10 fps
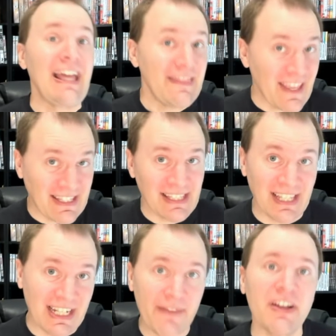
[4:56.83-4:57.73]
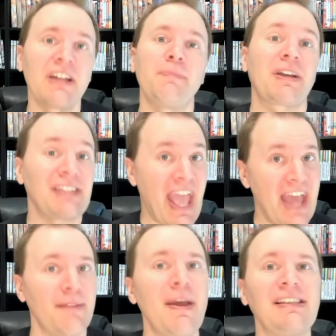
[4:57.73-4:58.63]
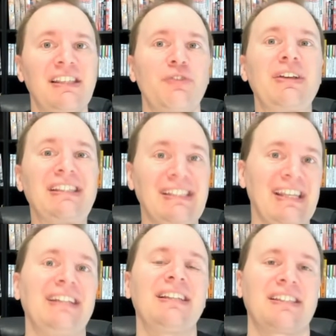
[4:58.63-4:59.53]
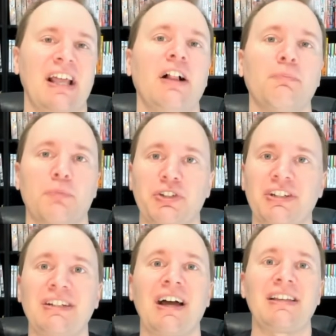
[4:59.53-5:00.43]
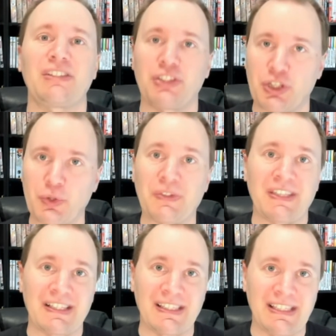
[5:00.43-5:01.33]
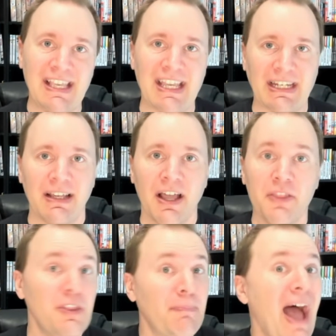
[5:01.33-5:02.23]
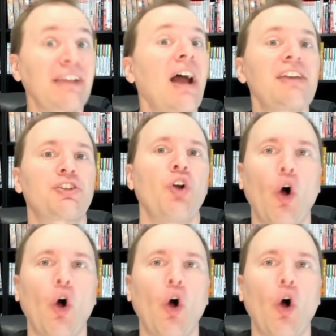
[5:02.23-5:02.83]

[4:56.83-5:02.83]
This is significant because anime series need to sell merchandise to succeed. The bad guys could